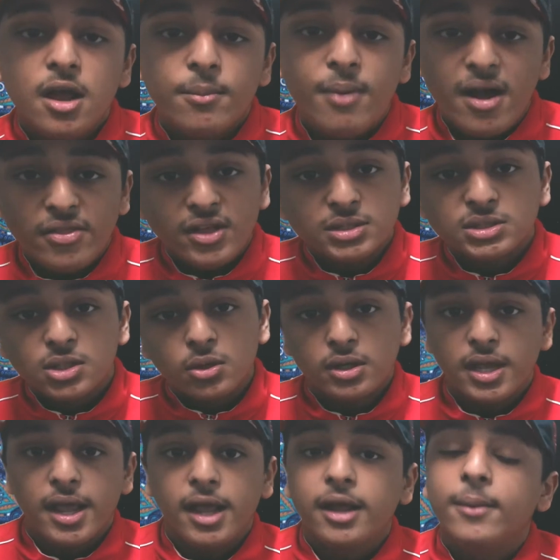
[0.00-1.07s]
but that's
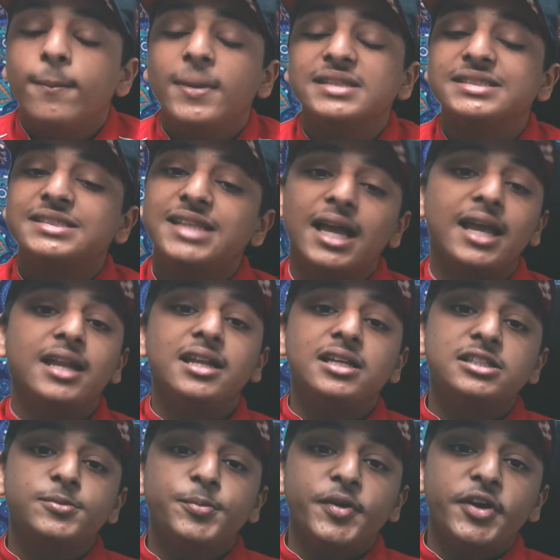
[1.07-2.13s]
okay. My second
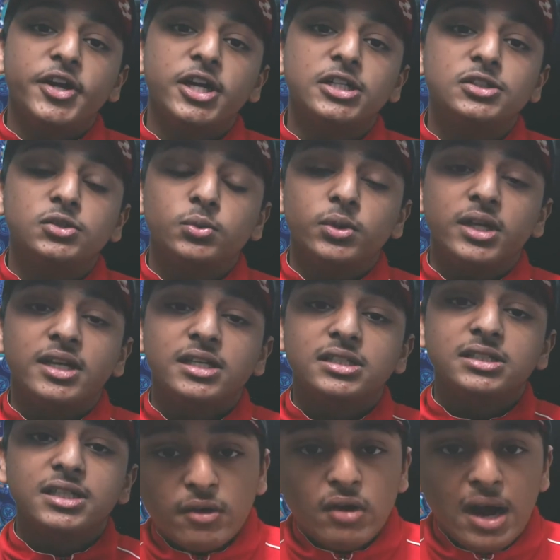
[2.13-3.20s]
experience
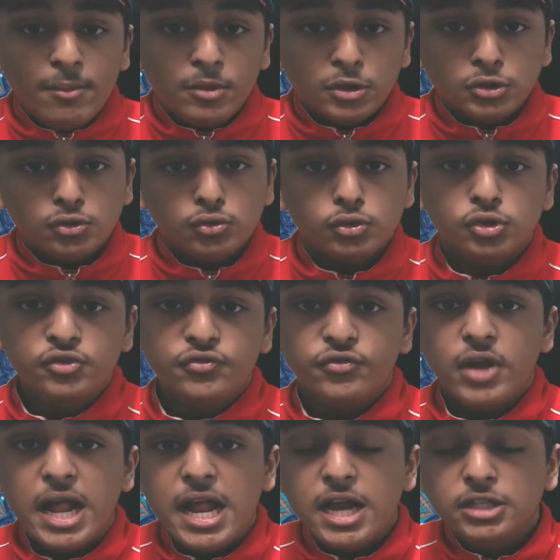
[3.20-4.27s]
is my grandma's roof,
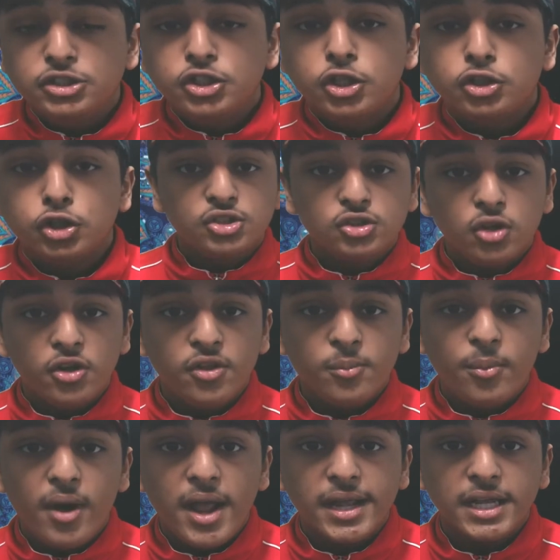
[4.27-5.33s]
and you know, she saw the
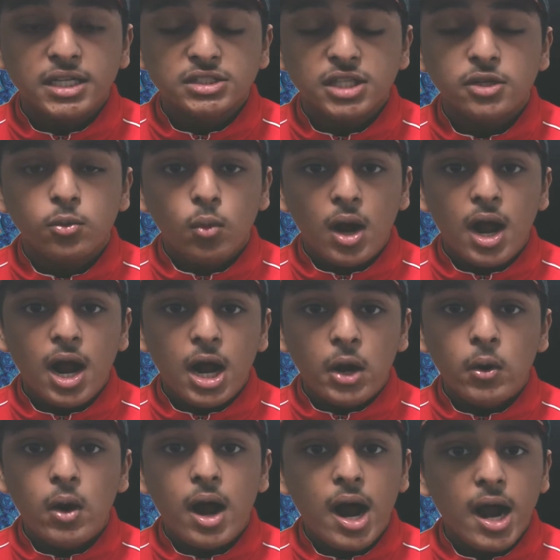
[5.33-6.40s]
bike and said,
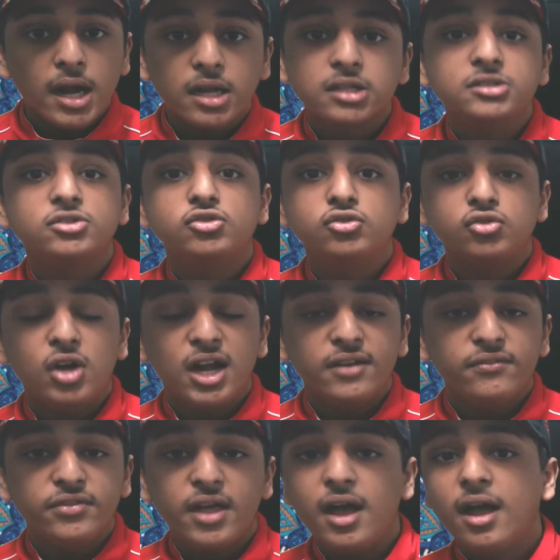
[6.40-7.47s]
wow, I can
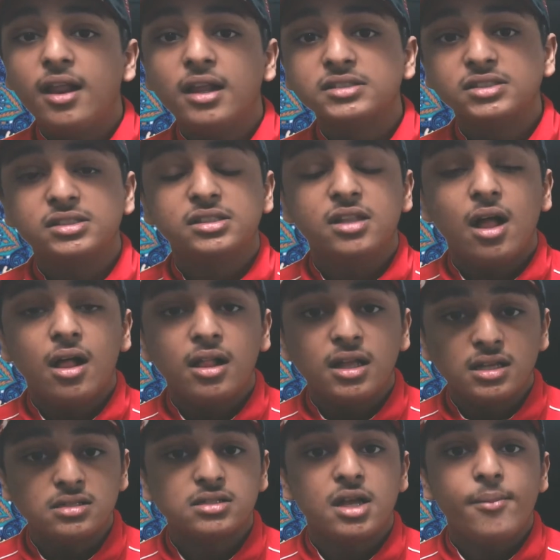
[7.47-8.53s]
drive that. That's the
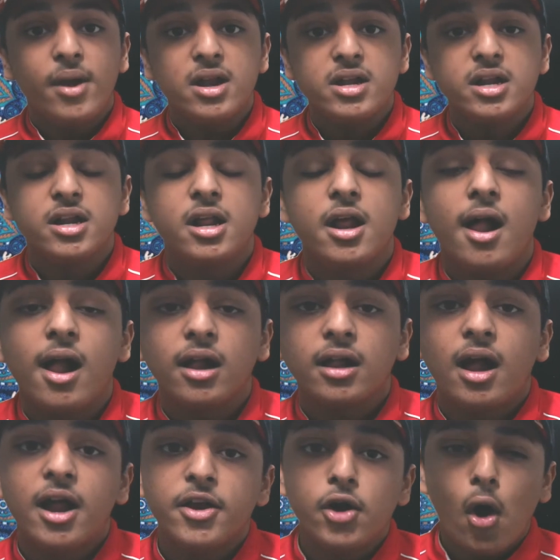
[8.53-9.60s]
last time I did it. Like,
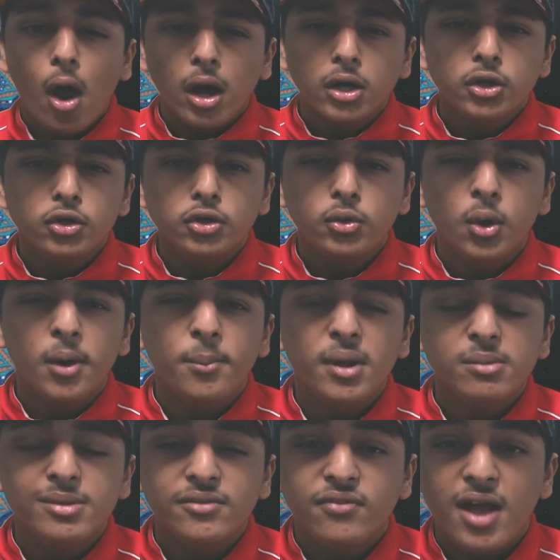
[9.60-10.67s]
I know I can do it.
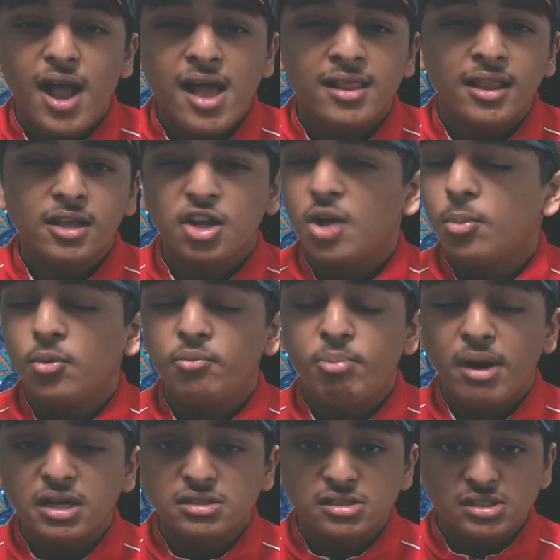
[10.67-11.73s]
Maybe if I had like a couple
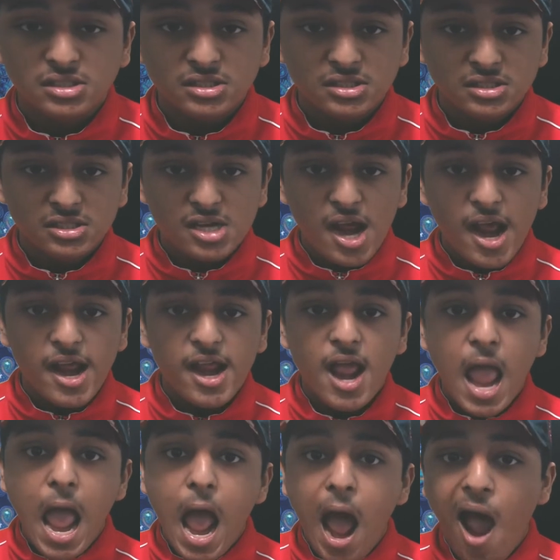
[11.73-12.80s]
practices today,
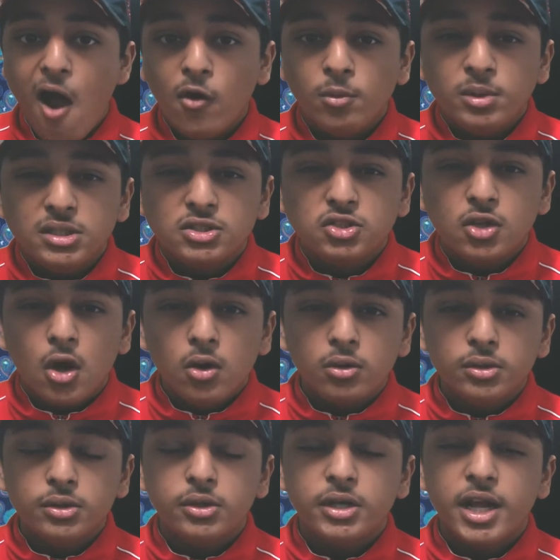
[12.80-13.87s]
I would be so
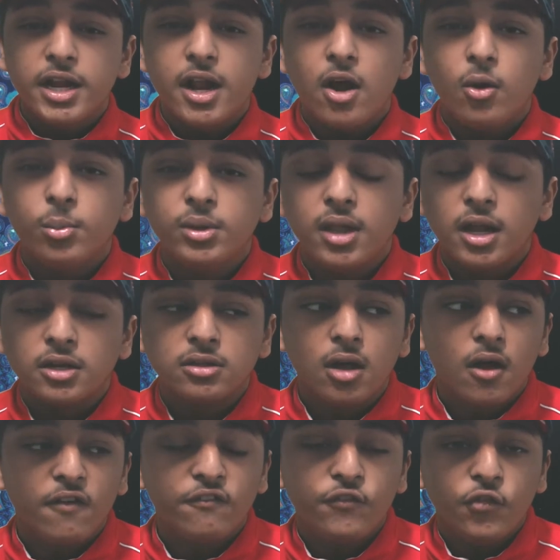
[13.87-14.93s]
good and I'll be like
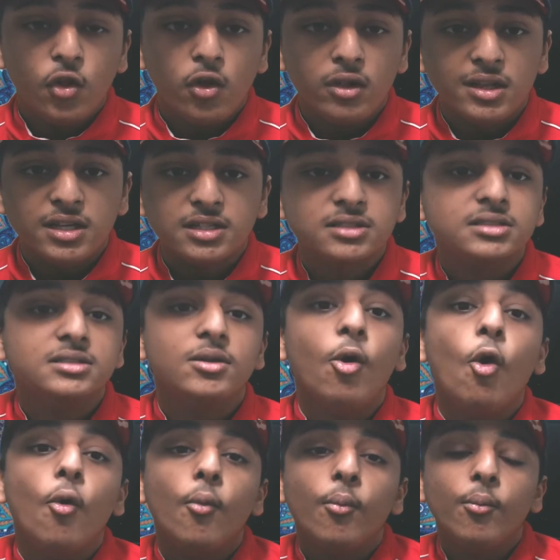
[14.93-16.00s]
flawless.
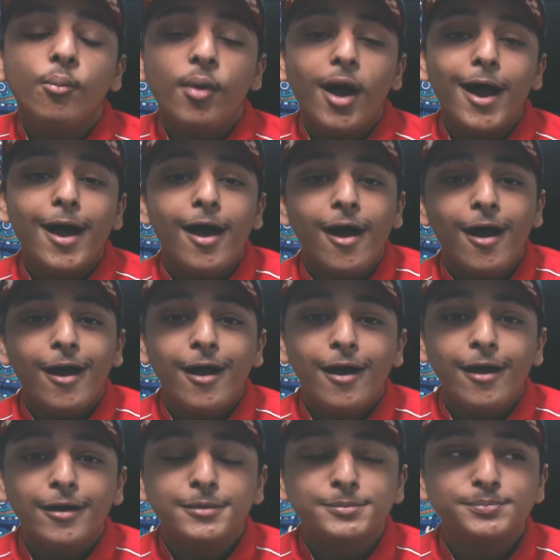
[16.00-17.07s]
But
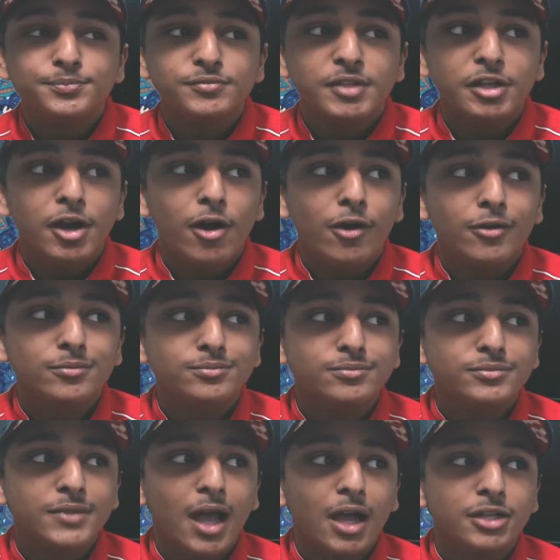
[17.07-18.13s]
you know,
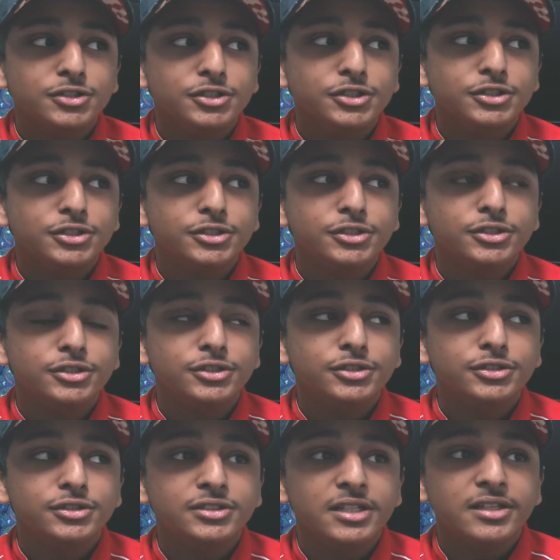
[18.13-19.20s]

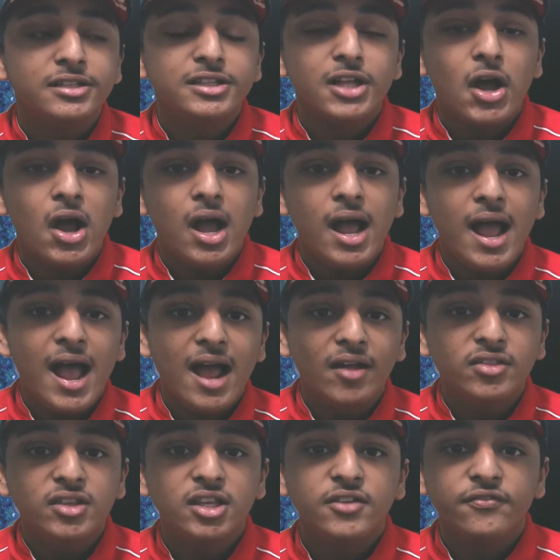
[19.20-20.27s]
I did not
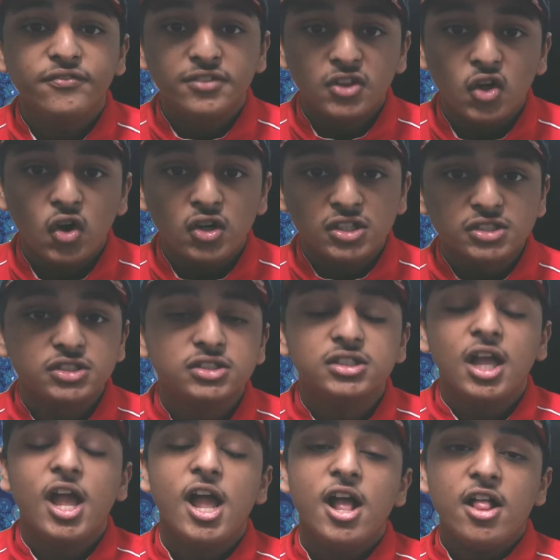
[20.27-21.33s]
have the flawless,
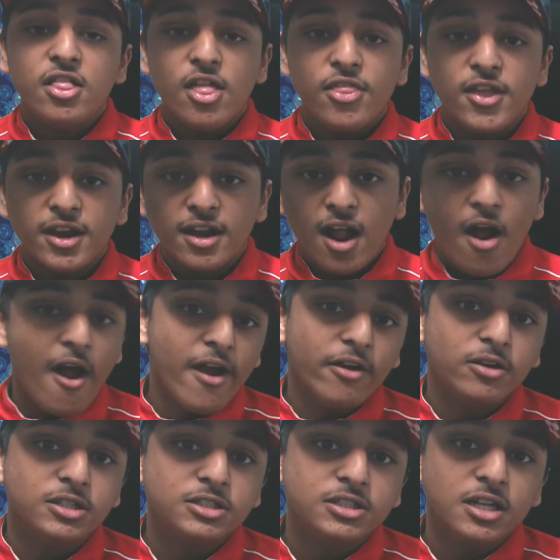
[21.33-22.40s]
the thing
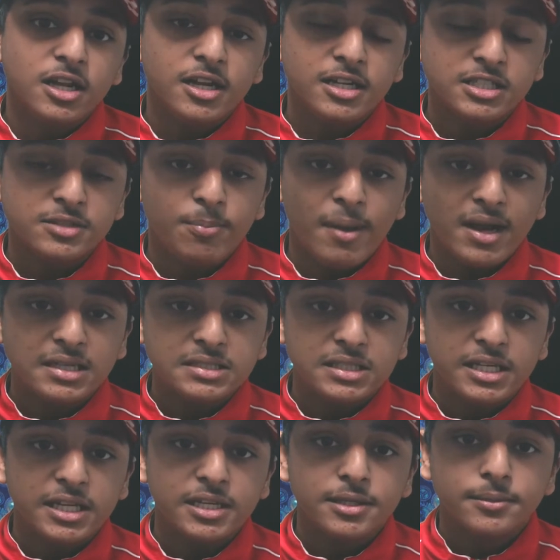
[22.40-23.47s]
I was
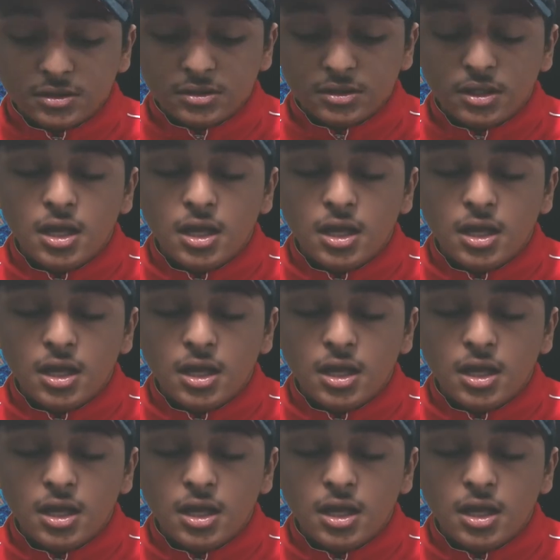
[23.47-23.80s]
expecting,